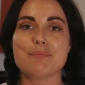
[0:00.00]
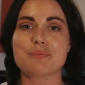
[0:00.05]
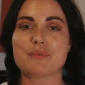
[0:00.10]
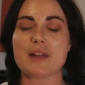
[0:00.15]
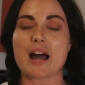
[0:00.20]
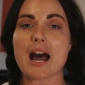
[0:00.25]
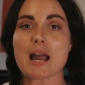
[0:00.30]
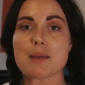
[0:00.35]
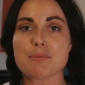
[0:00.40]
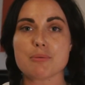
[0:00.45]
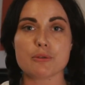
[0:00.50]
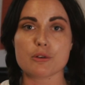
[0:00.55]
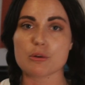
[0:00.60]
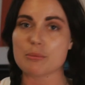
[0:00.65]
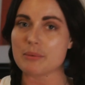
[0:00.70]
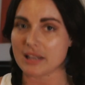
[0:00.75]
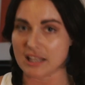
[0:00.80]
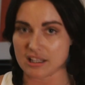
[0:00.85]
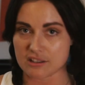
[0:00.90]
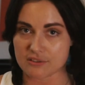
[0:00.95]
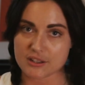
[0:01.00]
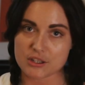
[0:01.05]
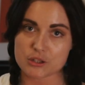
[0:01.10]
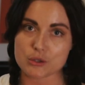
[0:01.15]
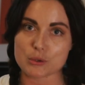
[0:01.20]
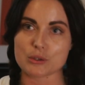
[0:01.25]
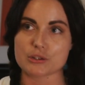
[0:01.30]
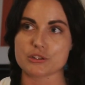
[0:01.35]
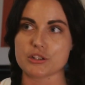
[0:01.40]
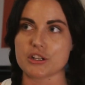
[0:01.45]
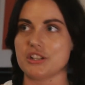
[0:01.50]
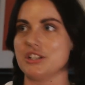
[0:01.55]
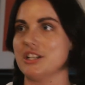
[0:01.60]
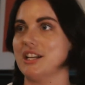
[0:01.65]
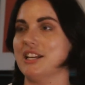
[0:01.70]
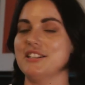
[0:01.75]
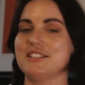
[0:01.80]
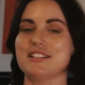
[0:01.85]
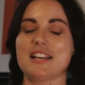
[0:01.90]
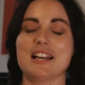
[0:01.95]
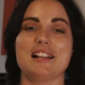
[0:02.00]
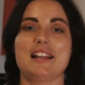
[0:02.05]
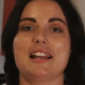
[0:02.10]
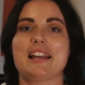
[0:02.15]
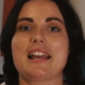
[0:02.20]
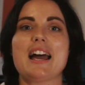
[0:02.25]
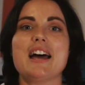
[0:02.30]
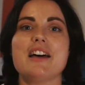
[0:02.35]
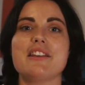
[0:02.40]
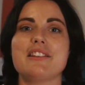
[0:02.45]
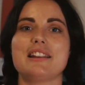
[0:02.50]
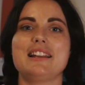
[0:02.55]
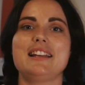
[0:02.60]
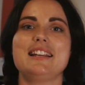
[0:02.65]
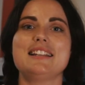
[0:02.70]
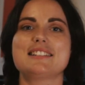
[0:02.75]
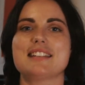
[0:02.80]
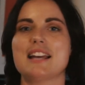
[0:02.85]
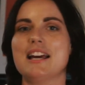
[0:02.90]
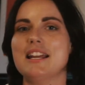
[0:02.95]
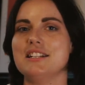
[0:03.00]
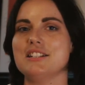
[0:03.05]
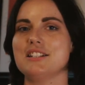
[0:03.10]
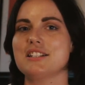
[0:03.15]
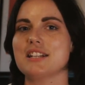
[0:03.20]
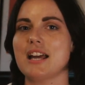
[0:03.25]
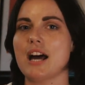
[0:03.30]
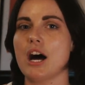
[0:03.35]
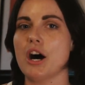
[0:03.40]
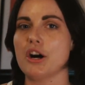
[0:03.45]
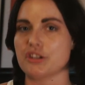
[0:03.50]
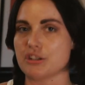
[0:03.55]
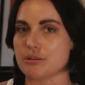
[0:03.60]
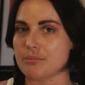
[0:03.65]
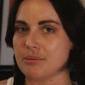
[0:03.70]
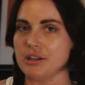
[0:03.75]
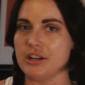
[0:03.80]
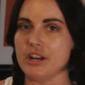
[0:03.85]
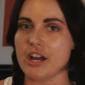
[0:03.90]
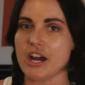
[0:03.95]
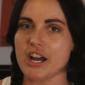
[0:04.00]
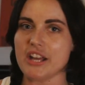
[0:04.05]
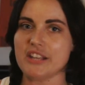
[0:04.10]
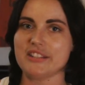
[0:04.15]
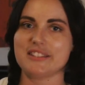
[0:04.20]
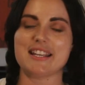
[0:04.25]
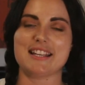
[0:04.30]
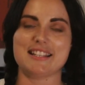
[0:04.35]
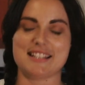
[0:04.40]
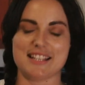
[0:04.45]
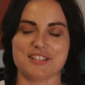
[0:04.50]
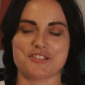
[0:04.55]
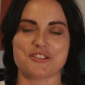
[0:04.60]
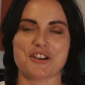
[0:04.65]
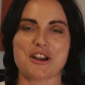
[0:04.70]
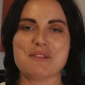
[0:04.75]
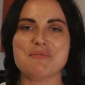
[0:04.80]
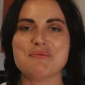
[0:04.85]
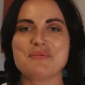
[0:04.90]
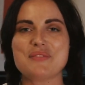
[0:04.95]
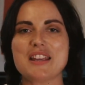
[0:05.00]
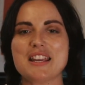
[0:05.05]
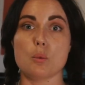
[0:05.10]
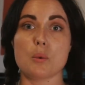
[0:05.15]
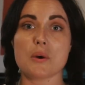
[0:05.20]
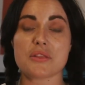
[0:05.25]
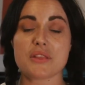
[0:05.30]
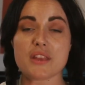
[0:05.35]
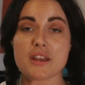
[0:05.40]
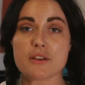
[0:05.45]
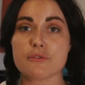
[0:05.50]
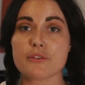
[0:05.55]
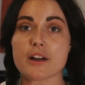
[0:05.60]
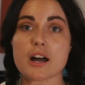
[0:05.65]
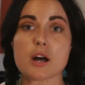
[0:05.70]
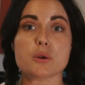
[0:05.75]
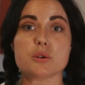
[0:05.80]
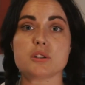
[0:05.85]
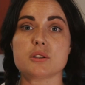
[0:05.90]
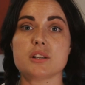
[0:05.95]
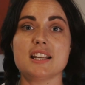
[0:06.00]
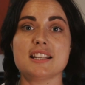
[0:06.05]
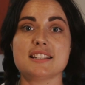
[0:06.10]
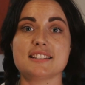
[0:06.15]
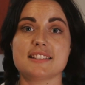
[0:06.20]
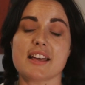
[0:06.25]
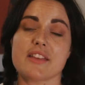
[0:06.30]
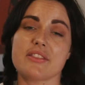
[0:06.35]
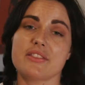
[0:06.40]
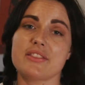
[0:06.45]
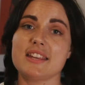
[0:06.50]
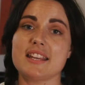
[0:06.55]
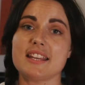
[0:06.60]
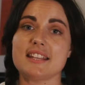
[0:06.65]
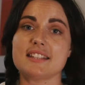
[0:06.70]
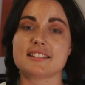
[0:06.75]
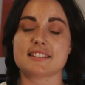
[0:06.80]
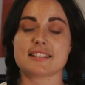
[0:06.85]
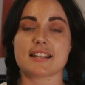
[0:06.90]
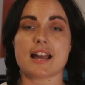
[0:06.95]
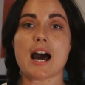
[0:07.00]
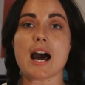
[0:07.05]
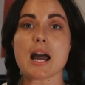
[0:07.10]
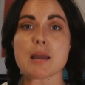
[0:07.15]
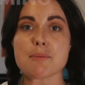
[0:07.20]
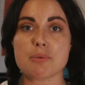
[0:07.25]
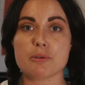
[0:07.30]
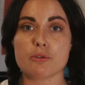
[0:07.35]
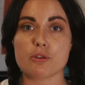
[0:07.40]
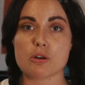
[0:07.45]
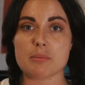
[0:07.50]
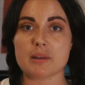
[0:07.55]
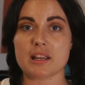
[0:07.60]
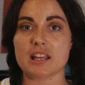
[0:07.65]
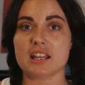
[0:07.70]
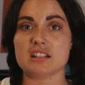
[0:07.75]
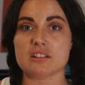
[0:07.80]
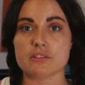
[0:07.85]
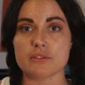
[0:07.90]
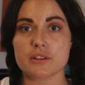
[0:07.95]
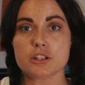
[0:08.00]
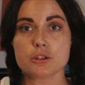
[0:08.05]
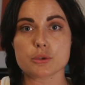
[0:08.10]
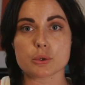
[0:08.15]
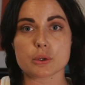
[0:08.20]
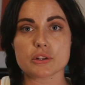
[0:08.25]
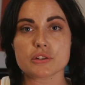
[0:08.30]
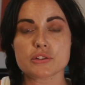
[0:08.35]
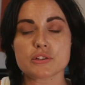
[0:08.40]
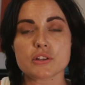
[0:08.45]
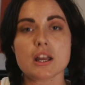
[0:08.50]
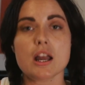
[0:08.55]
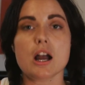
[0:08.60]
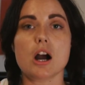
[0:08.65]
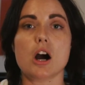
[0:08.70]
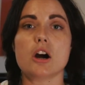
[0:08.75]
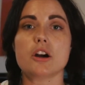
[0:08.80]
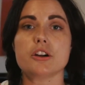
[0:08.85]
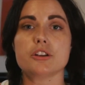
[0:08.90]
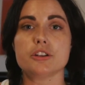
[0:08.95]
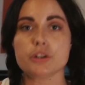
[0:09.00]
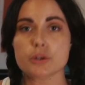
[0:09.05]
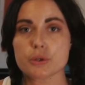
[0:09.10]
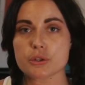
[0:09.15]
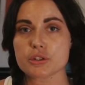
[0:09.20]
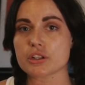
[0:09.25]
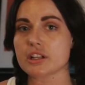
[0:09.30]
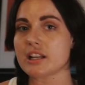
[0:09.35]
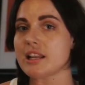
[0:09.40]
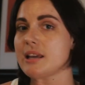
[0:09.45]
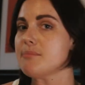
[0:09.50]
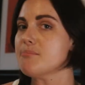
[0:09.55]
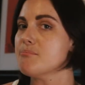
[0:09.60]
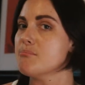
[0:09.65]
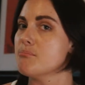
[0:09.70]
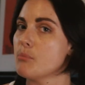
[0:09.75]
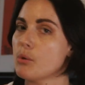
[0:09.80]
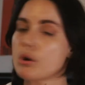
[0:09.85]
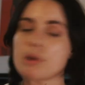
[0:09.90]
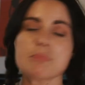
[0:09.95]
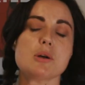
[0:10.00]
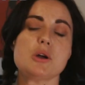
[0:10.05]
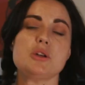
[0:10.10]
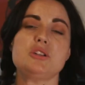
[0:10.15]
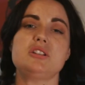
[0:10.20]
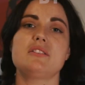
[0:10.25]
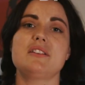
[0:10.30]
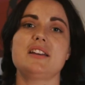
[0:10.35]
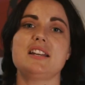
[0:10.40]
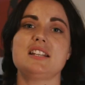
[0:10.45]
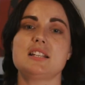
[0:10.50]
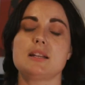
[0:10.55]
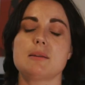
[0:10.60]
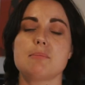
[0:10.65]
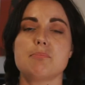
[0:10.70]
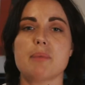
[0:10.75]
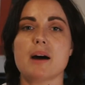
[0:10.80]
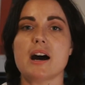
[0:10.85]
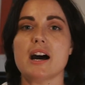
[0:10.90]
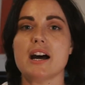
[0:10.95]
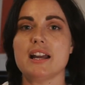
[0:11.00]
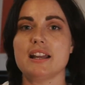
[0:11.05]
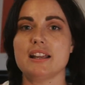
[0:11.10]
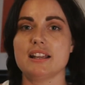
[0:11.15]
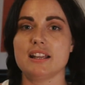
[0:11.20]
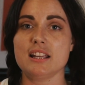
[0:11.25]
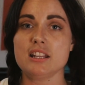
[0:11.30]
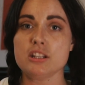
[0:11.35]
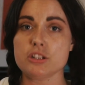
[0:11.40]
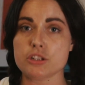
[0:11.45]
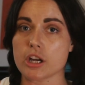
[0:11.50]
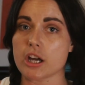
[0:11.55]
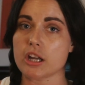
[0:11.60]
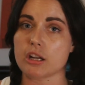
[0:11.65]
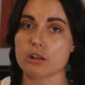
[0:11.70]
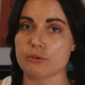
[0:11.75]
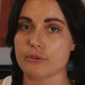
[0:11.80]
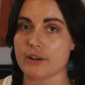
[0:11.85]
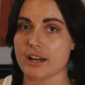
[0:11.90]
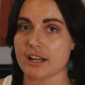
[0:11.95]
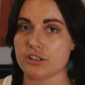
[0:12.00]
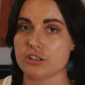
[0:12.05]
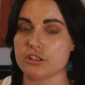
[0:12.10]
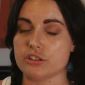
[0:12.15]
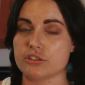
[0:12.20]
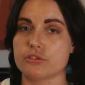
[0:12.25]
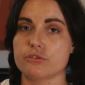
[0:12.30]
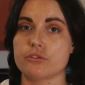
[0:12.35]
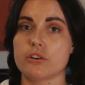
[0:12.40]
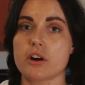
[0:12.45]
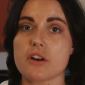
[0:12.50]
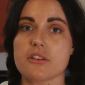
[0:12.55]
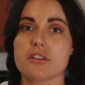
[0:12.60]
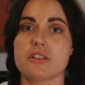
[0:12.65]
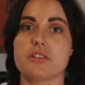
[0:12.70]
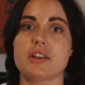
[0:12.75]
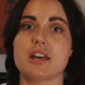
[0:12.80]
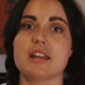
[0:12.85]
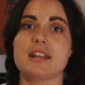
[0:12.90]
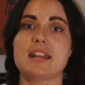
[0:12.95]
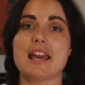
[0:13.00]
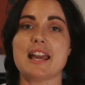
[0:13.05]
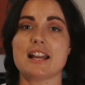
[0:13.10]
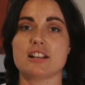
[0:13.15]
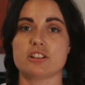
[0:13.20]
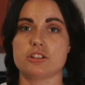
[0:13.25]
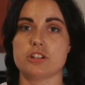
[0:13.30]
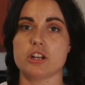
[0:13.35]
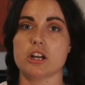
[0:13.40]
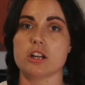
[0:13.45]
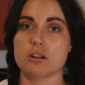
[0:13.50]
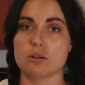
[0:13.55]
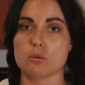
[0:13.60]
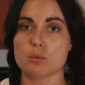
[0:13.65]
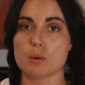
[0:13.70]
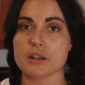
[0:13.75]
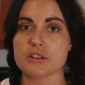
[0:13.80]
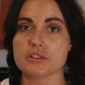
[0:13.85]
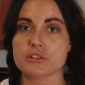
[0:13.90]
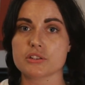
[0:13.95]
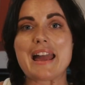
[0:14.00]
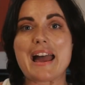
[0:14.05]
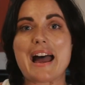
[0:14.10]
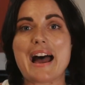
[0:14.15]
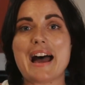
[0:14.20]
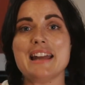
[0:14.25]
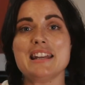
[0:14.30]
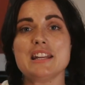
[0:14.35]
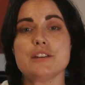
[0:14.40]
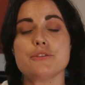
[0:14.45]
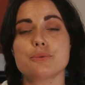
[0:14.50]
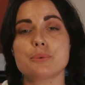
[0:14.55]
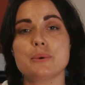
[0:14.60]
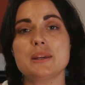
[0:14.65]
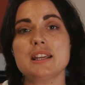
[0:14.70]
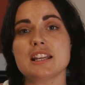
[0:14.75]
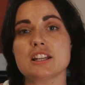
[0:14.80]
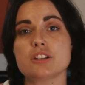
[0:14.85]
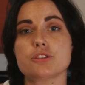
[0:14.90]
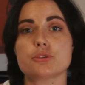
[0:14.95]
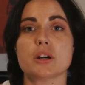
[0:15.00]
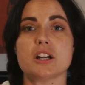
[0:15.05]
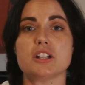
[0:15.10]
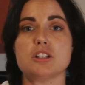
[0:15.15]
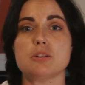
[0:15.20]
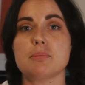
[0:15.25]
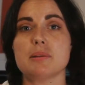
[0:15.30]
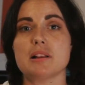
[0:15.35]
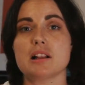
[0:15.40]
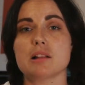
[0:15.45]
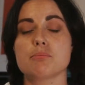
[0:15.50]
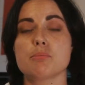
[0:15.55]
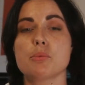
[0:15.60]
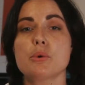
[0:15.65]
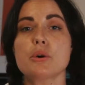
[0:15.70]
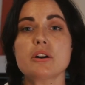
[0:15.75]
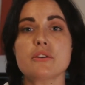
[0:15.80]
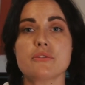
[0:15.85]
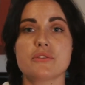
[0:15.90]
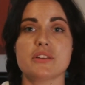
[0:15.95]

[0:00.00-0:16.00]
high-performing individuals such as athletes and entrepreneurs, etc. What they found is that these high-performing individuals are usually more motivated by internal factors rather than external ones. And if we can try to build more of